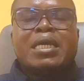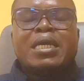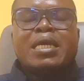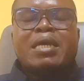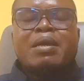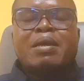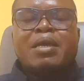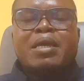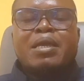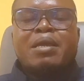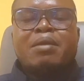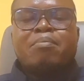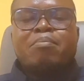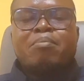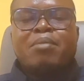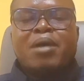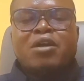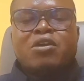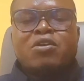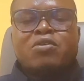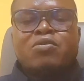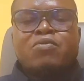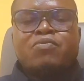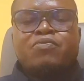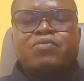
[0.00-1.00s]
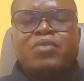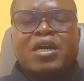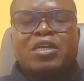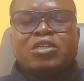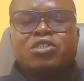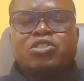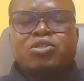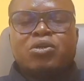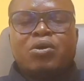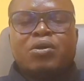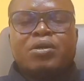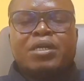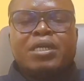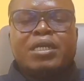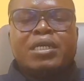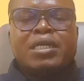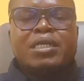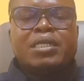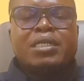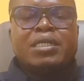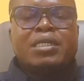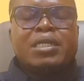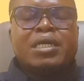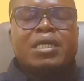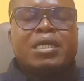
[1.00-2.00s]
in
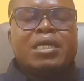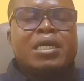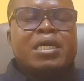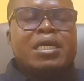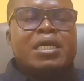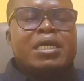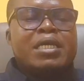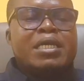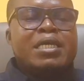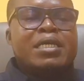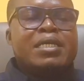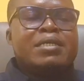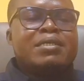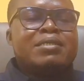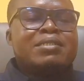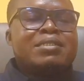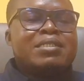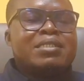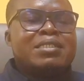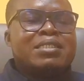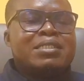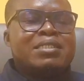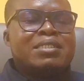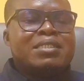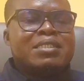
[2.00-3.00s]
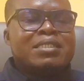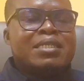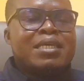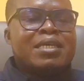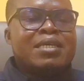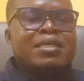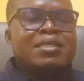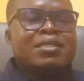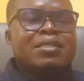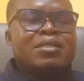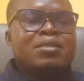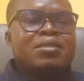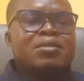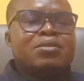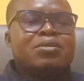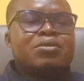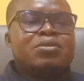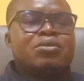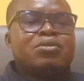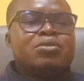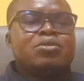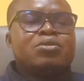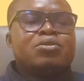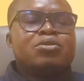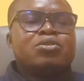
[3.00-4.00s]
manufacturing is 16
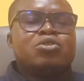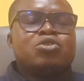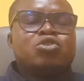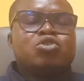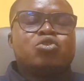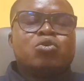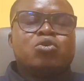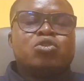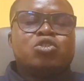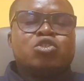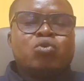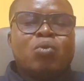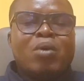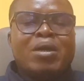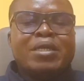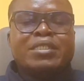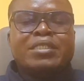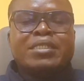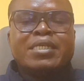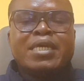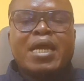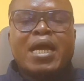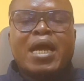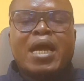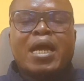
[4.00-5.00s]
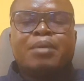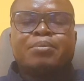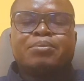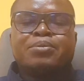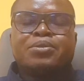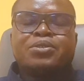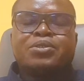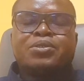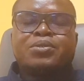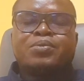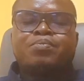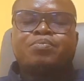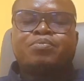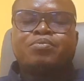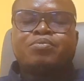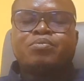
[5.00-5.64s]
to 20 amps.